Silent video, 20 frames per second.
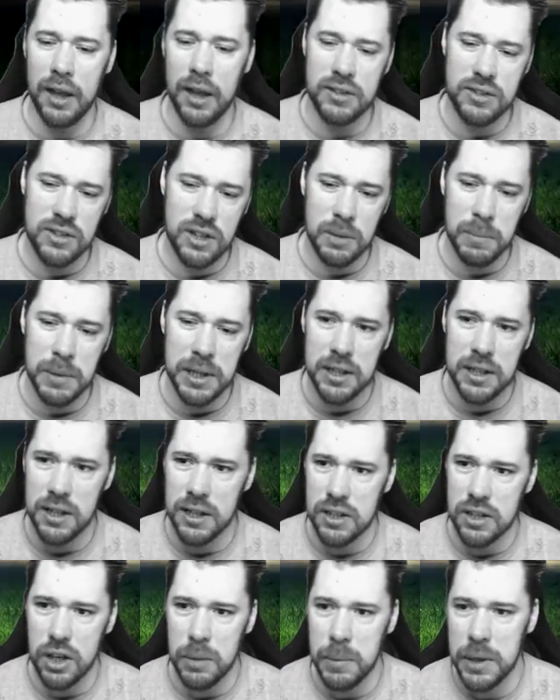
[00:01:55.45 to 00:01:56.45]
it's gonna be
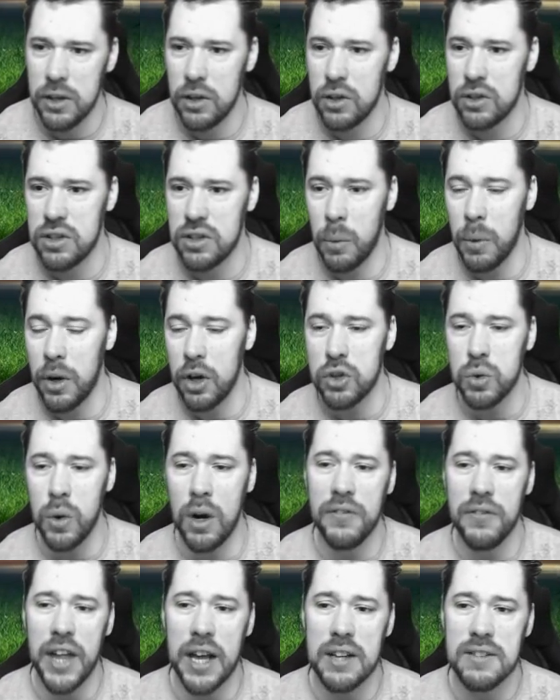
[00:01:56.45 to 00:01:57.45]
good. So we've got
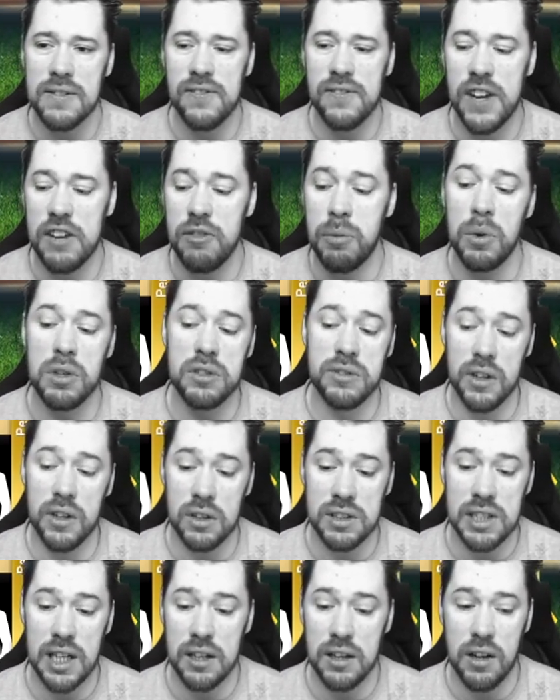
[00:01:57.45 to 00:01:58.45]
12,000 FIFA points, so I've
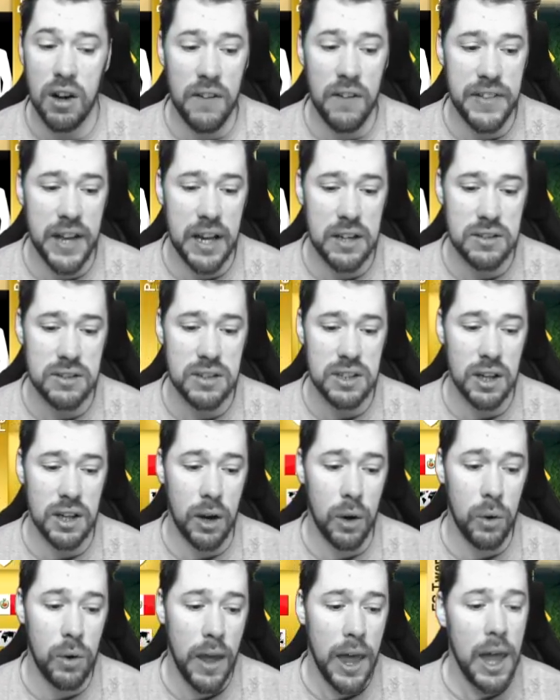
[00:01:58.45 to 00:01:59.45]
got 10,500 to
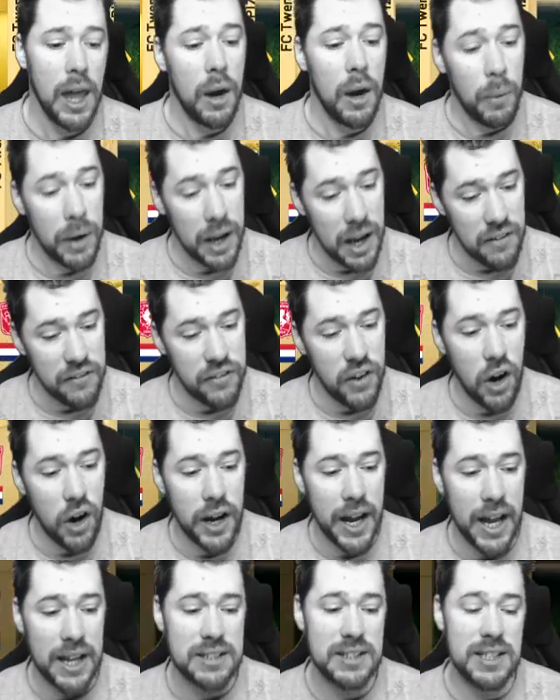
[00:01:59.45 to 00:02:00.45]
go. We get
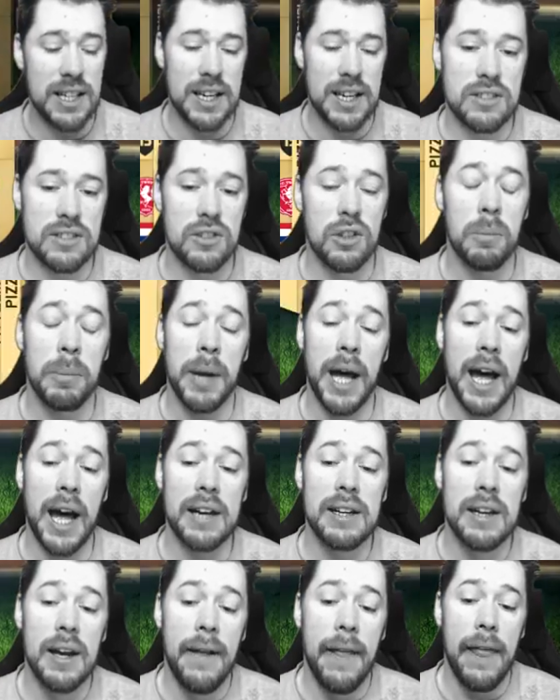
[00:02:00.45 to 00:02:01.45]
Vargas there, not
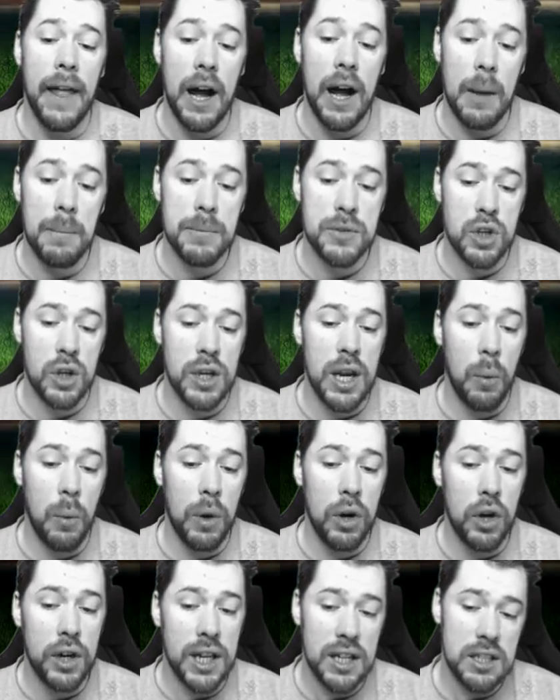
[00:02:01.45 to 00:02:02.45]
bad. So yeah,
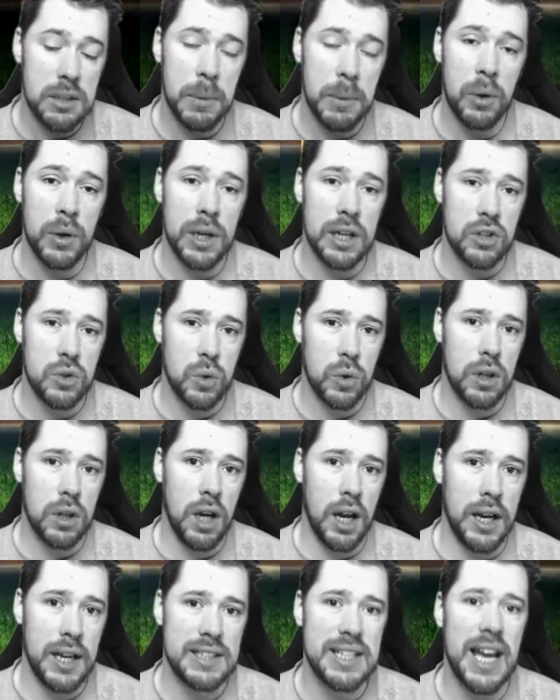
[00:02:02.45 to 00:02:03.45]
we're looking to build into
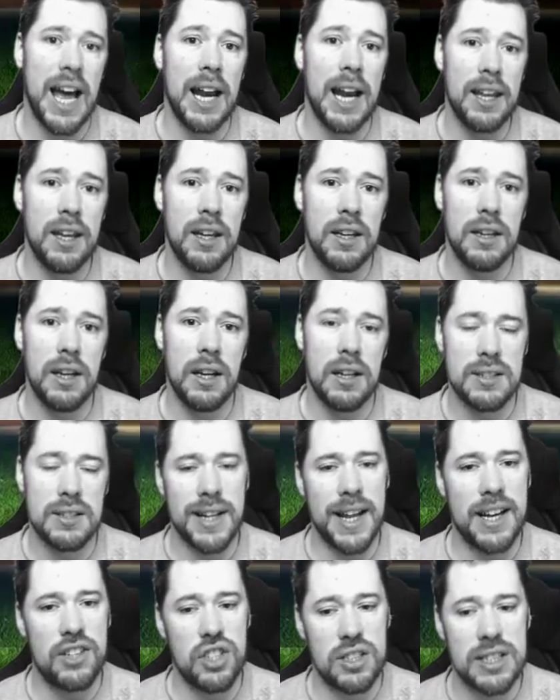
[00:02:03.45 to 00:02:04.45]
an
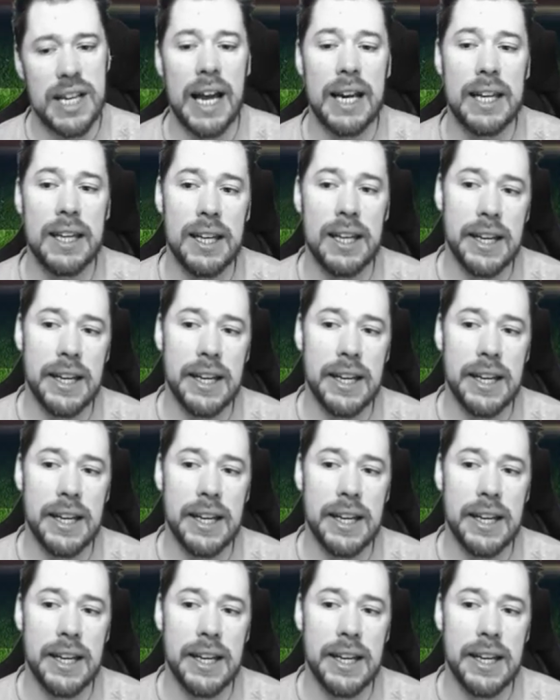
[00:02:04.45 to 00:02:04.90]
Italian/Italian